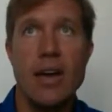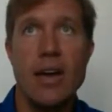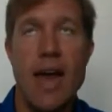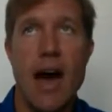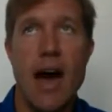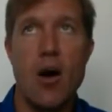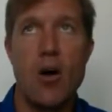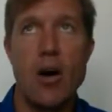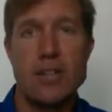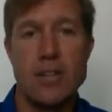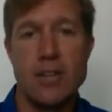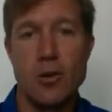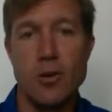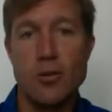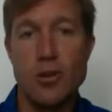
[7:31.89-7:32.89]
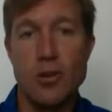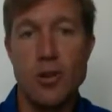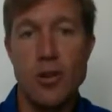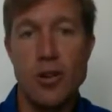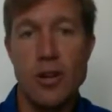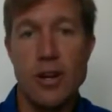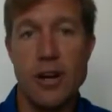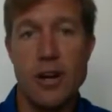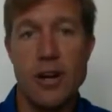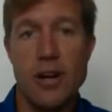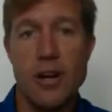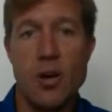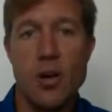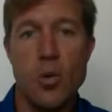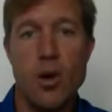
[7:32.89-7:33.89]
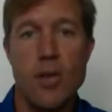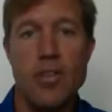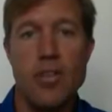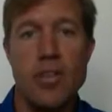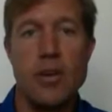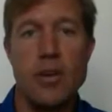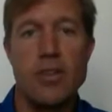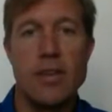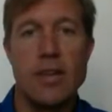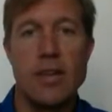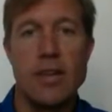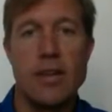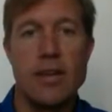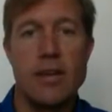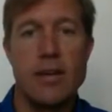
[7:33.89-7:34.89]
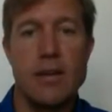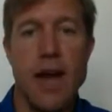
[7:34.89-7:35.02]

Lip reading: now, as I told you earlier, with the